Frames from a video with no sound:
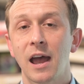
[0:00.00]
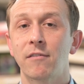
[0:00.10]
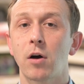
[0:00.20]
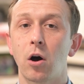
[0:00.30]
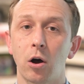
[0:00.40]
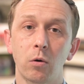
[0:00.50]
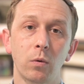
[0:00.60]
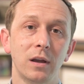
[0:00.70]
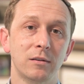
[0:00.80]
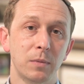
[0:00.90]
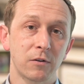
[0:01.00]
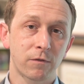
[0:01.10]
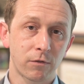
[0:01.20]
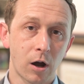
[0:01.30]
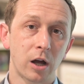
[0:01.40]
have always been
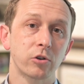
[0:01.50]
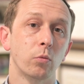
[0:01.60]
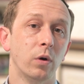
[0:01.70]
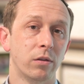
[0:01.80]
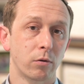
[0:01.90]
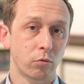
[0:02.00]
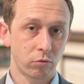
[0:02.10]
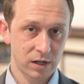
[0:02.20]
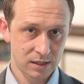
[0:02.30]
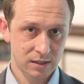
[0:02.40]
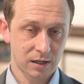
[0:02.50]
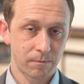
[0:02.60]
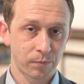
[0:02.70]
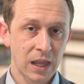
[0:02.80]
fraught with risk.